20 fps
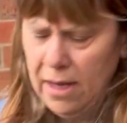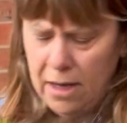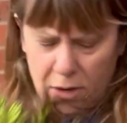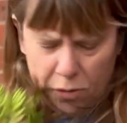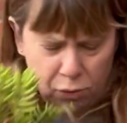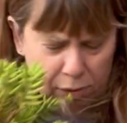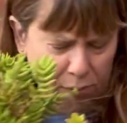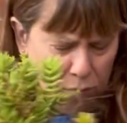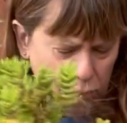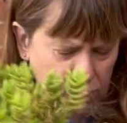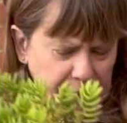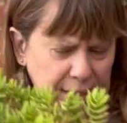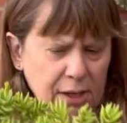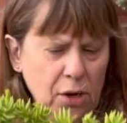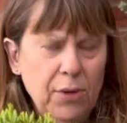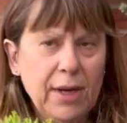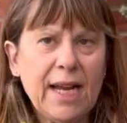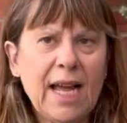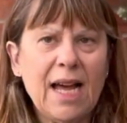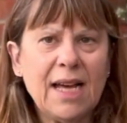was also
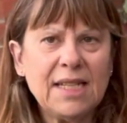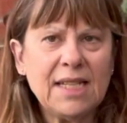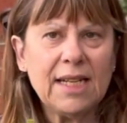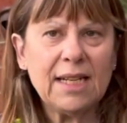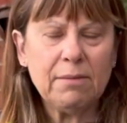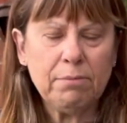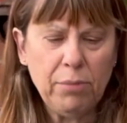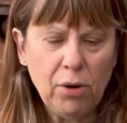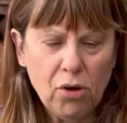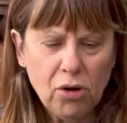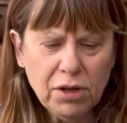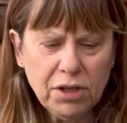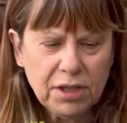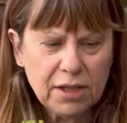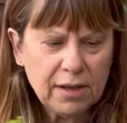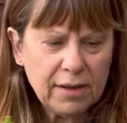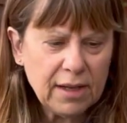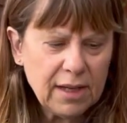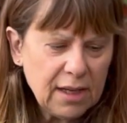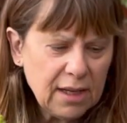a cutting pot,
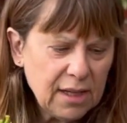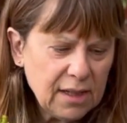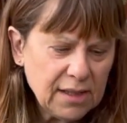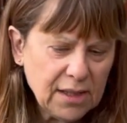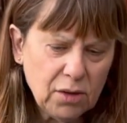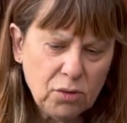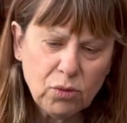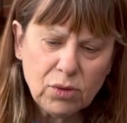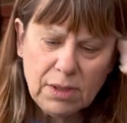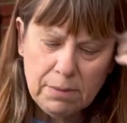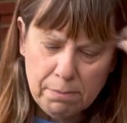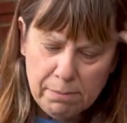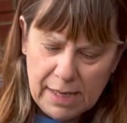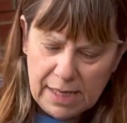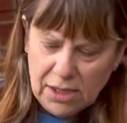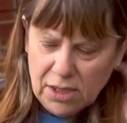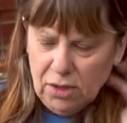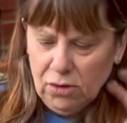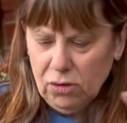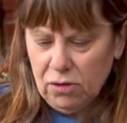so it wasn't meant
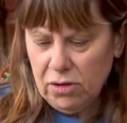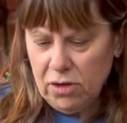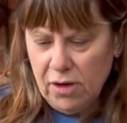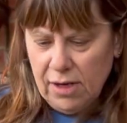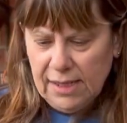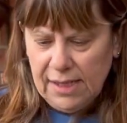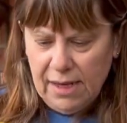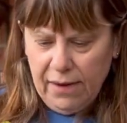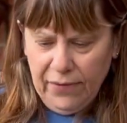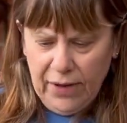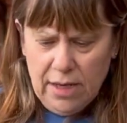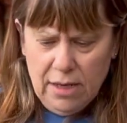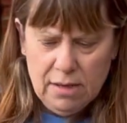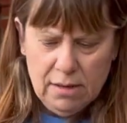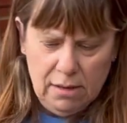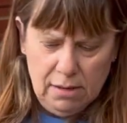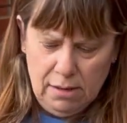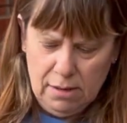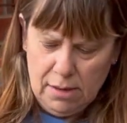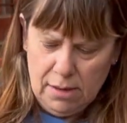to look nice ever.
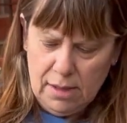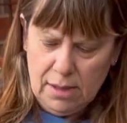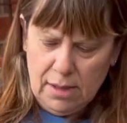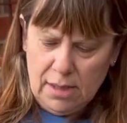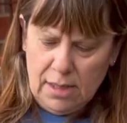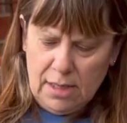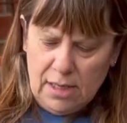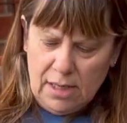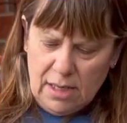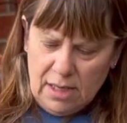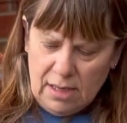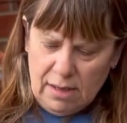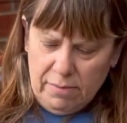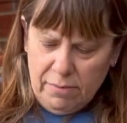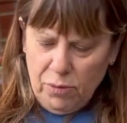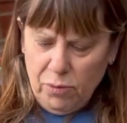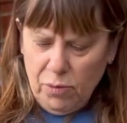But